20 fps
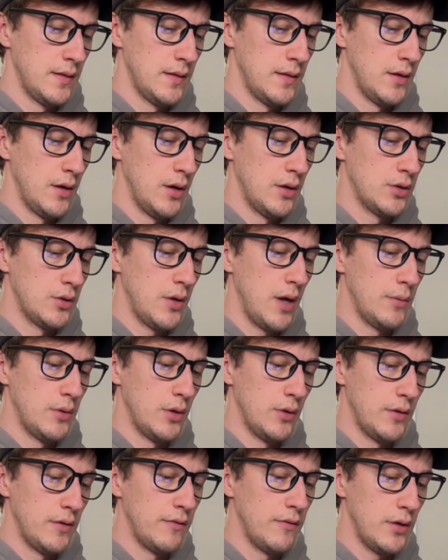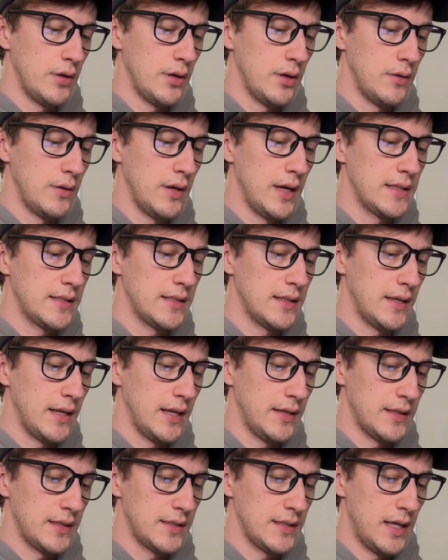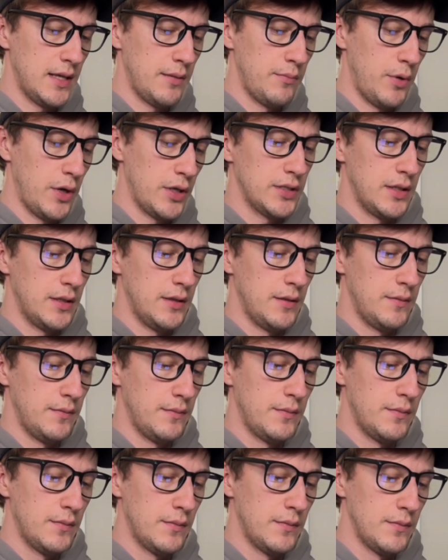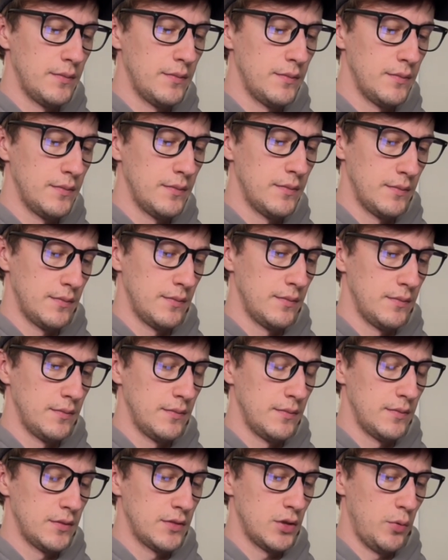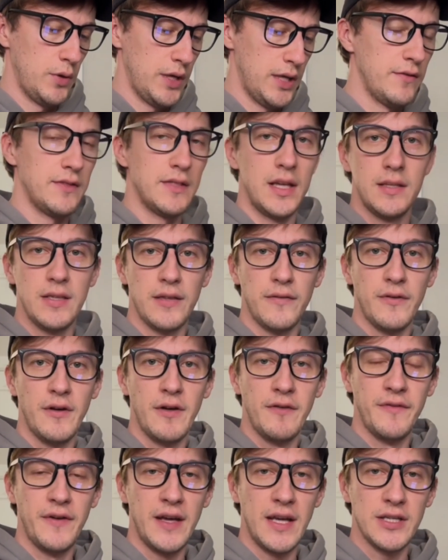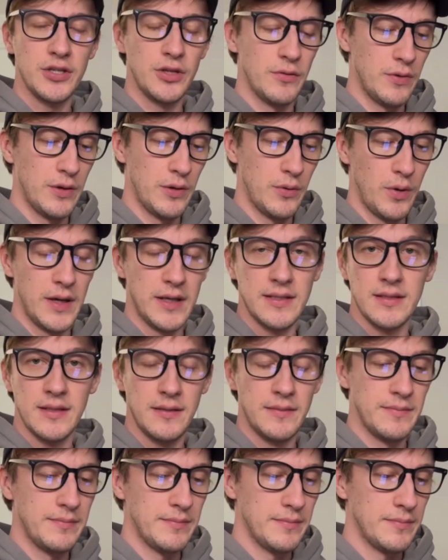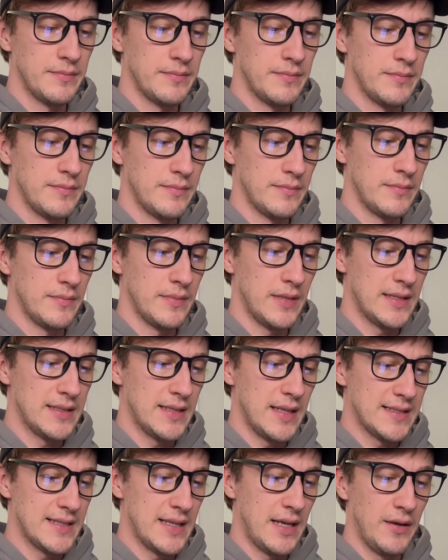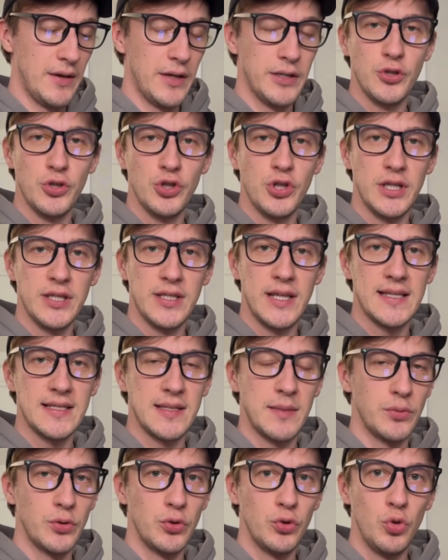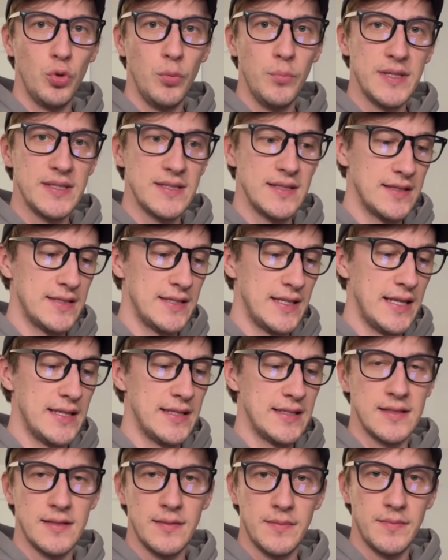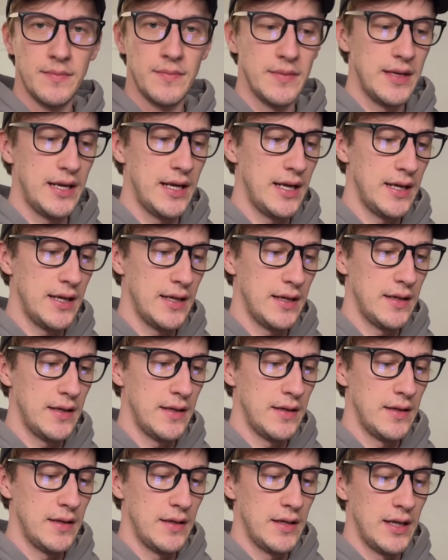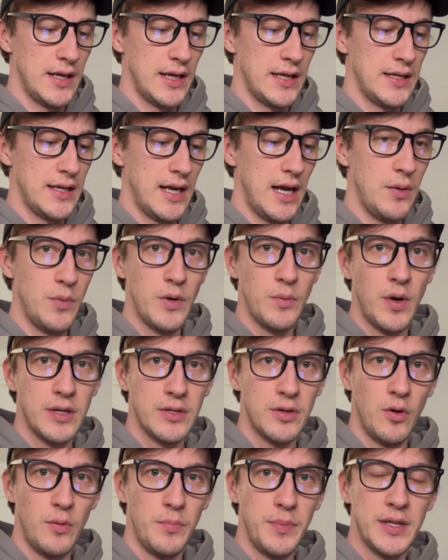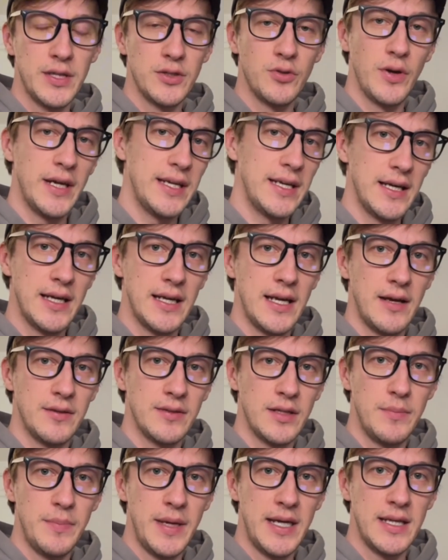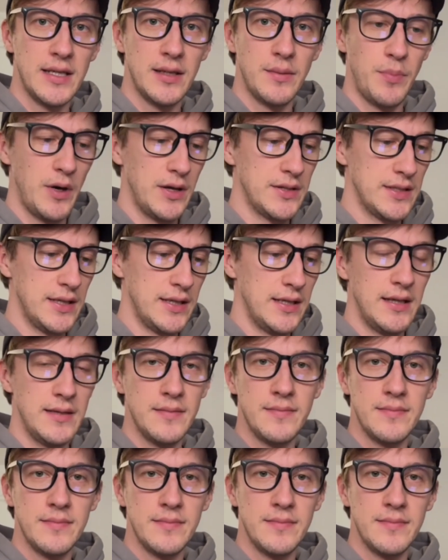Also upload a photo and select the Send button. So we have sent the verification request. It says here it usually takes up to 2 business days. And now we want to open a trading account and make a deposit.